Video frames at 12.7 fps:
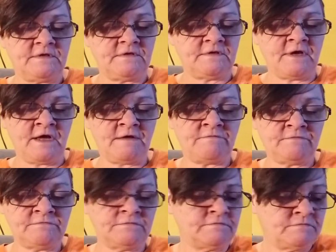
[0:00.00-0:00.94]

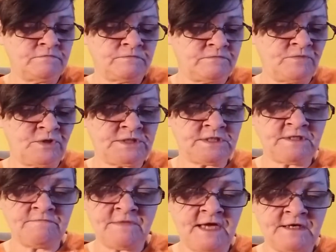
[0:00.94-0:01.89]
what does
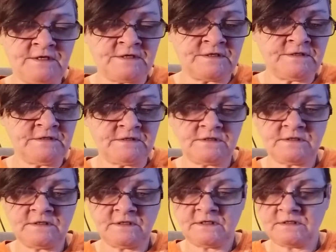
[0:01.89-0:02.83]
it matter
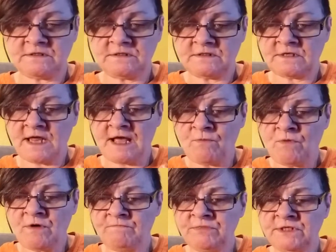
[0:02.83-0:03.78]
how
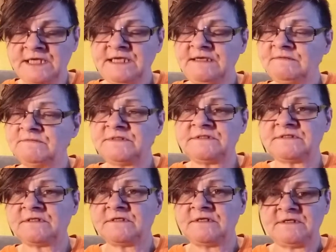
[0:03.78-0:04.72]
one believes?